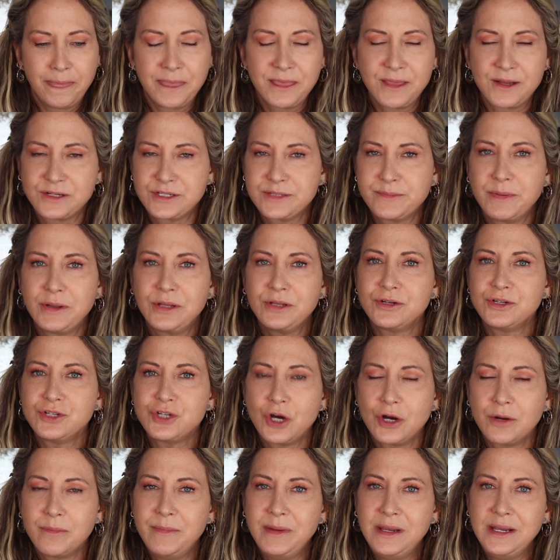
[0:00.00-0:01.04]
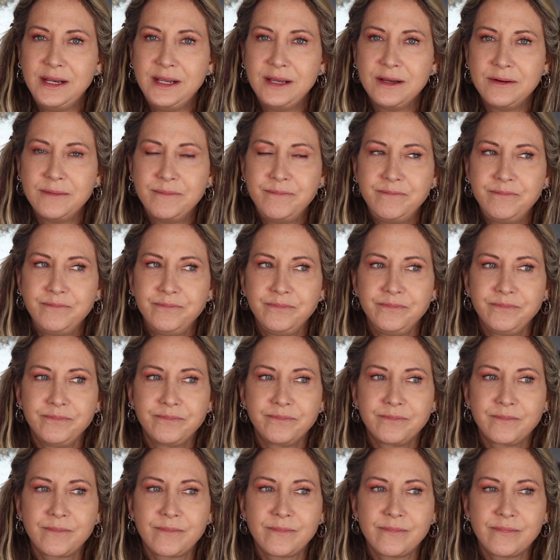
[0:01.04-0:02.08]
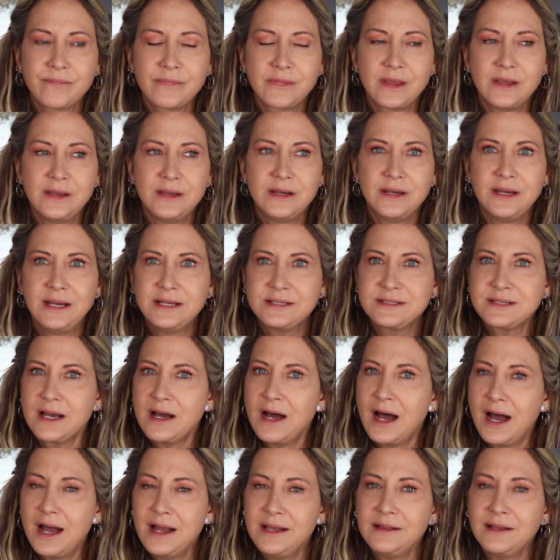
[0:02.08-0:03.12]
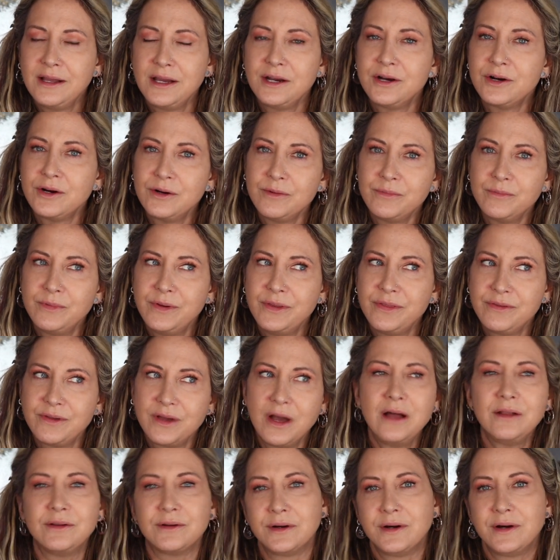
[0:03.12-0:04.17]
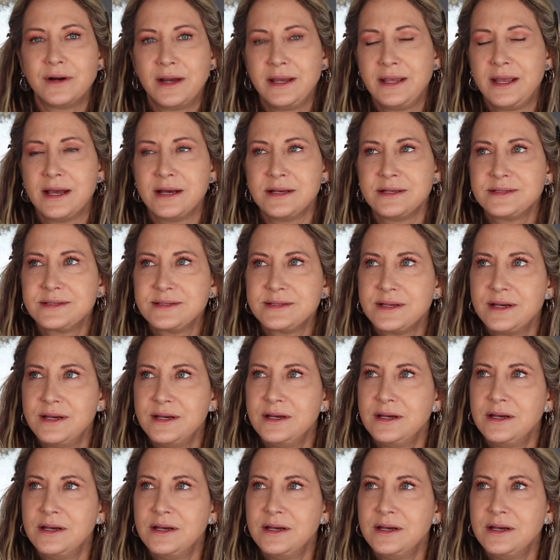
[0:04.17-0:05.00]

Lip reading: There's Pillow Talk Medium. It's a highlighter with color, I guess.